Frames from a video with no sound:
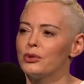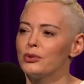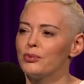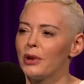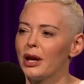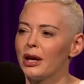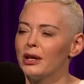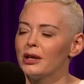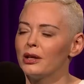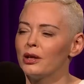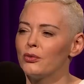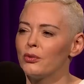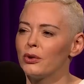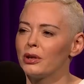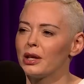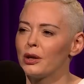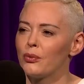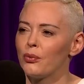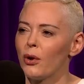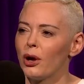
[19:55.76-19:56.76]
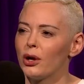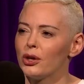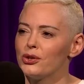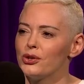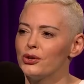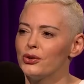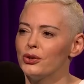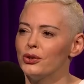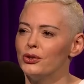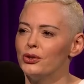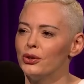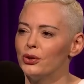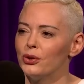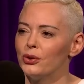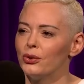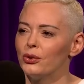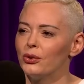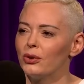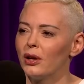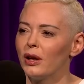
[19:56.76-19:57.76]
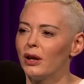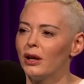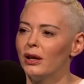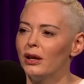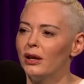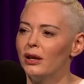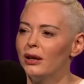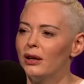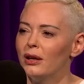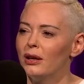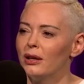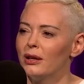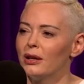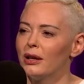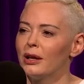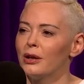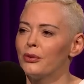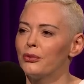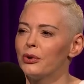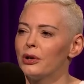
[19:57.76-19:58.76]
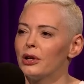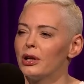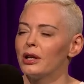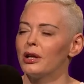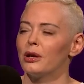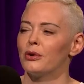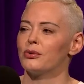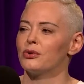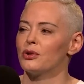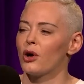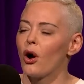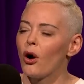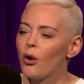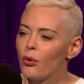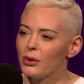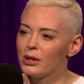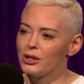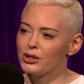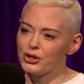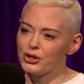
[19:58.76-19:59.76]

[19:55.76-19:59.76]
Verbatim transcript: depending on what they wanted you to do. It would it was always